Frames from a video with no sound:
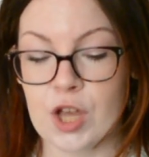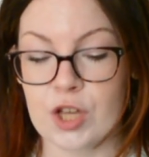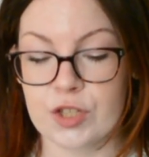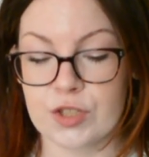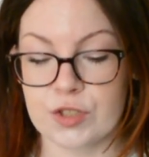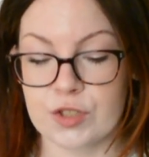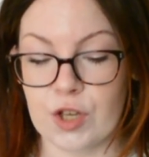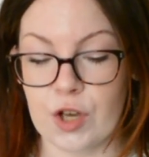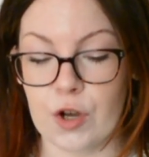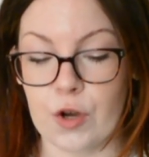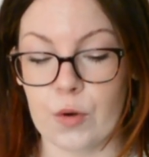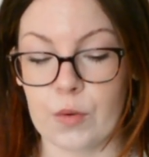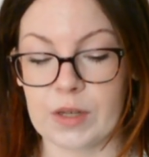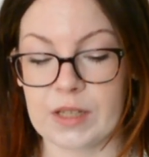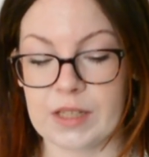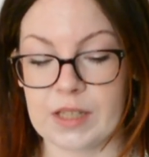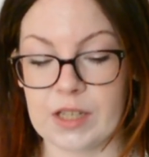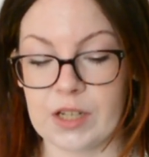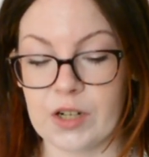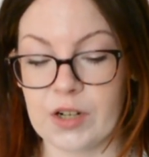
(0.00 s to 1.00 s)
So
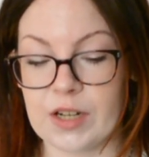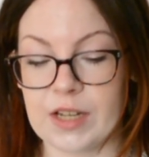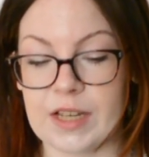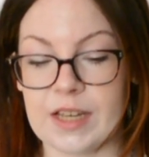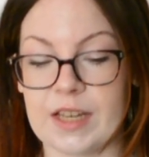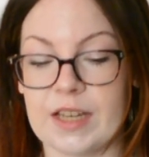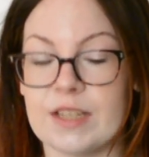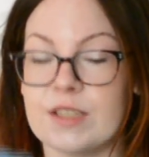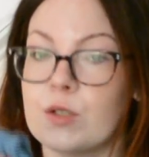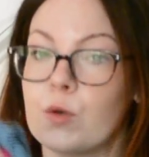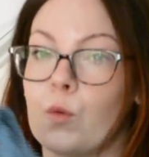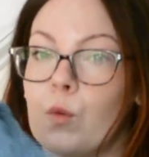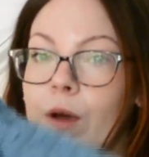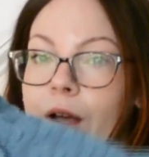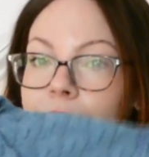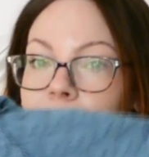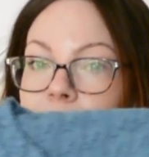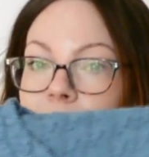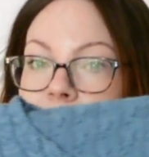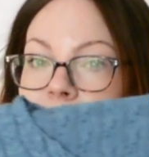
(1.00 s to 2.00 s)
here is
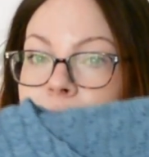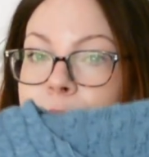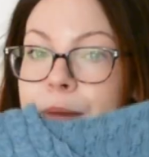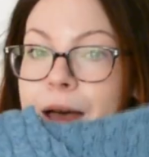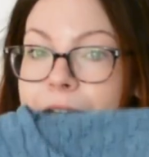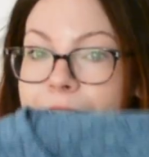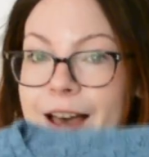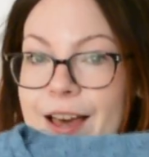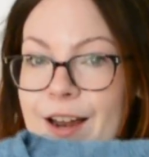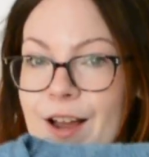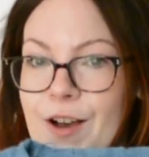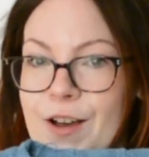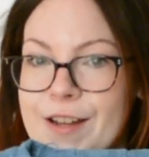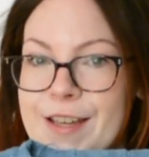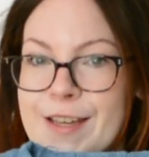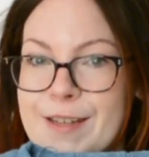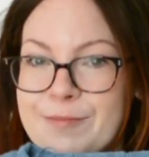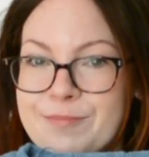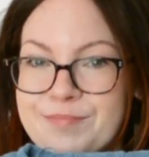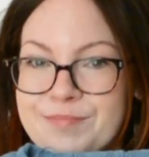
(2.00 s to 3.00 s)
where I'm at on
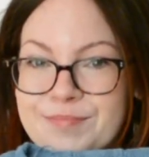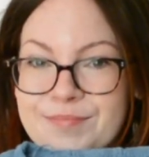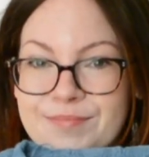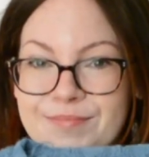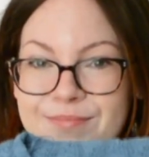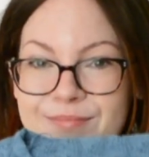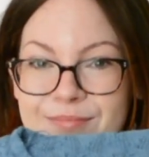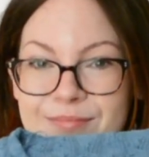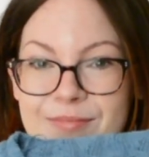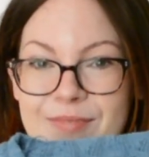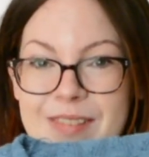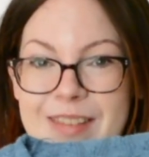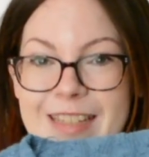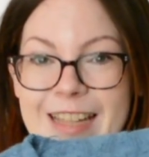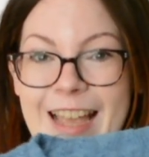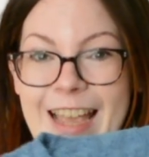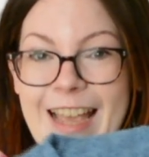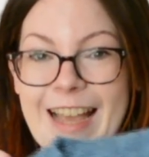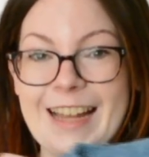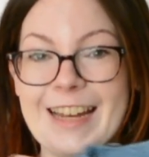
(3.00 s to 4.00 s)
it.
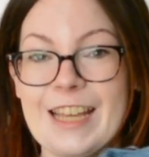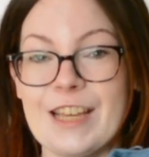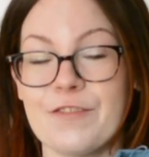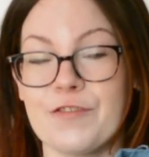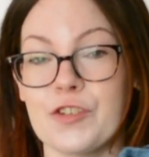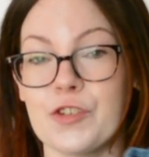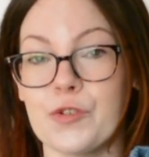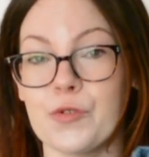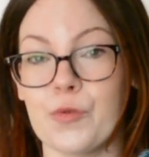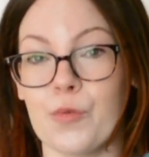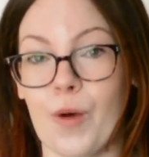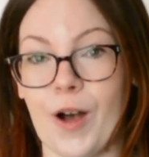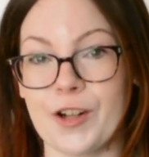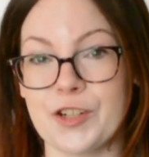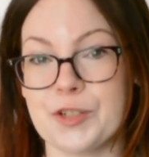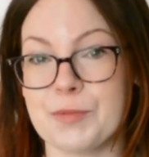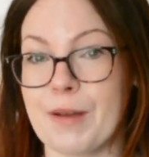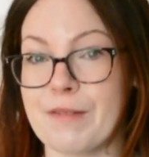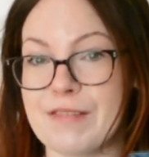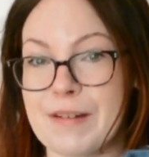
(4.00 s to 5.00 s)
And if you
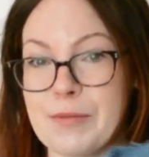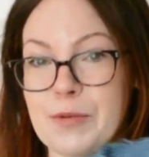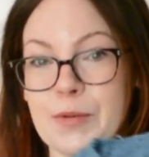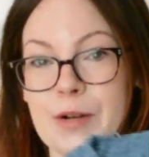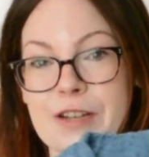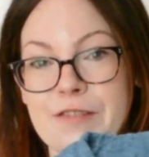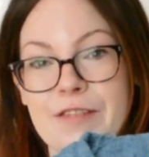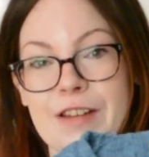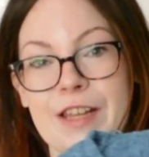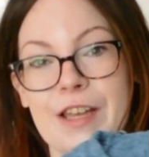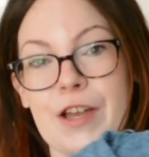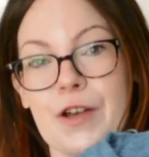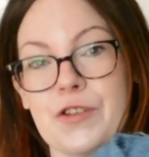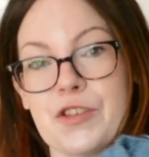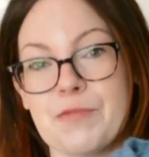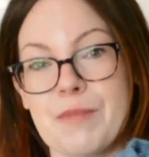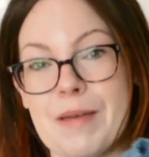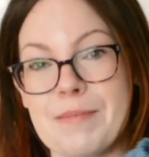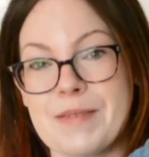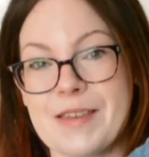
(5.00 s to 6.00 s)
watched my February video,
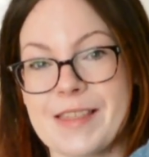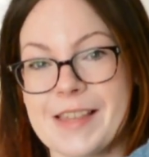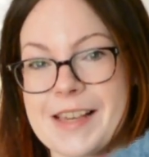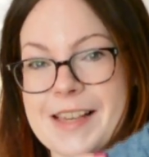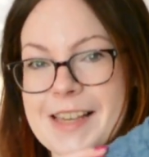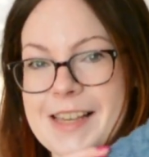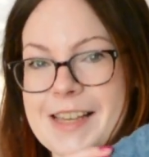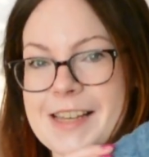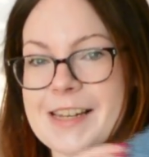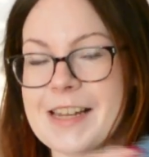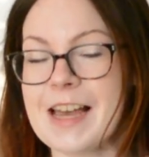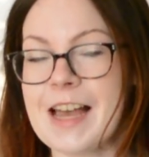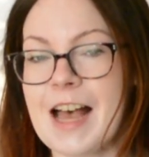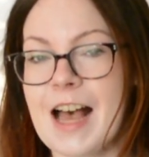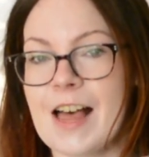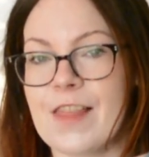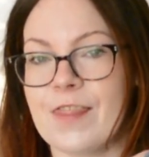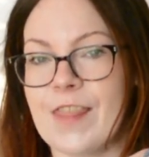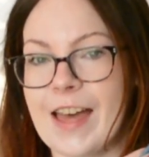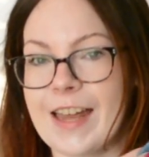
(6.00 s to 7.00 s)
you might be thinking
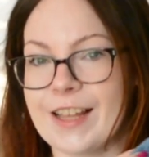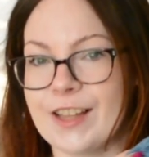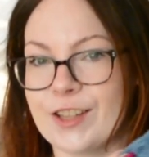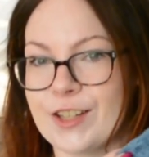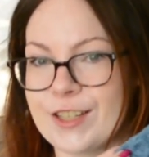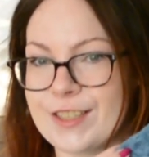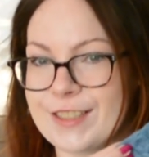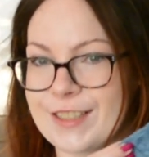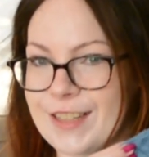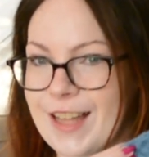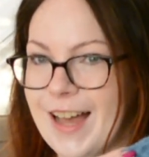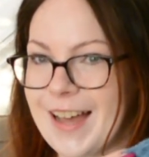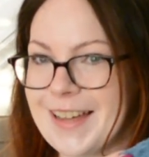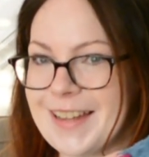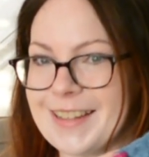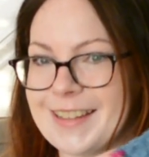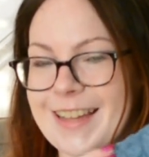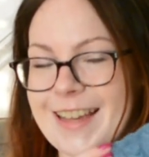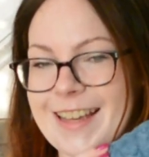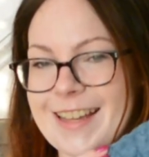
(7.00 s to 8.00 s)
that it looks a
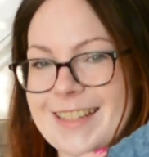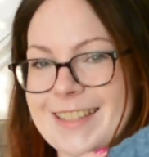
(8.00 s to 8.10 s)
lot like